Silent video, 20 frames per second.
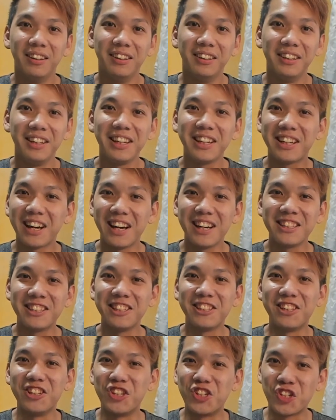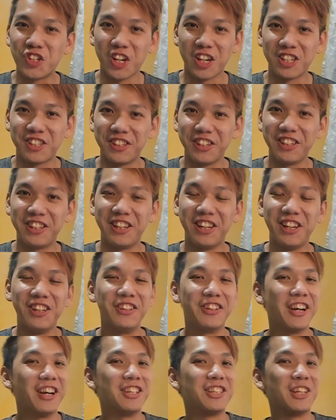Hey guys, this is Chester here. You
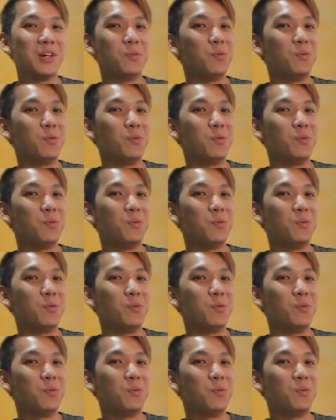guys are